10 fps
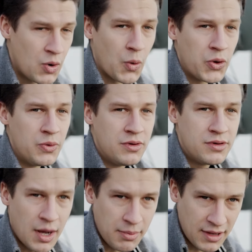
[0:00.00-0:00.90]
or you
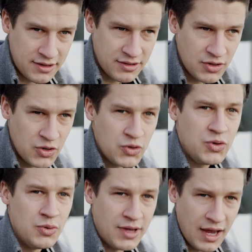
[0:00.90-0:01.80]
double it
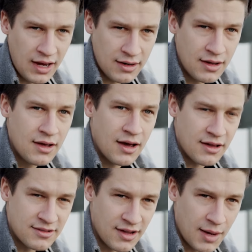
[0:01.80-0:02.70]
to gain a
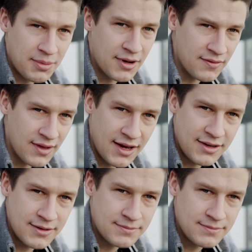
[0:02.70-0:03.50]
stop of light.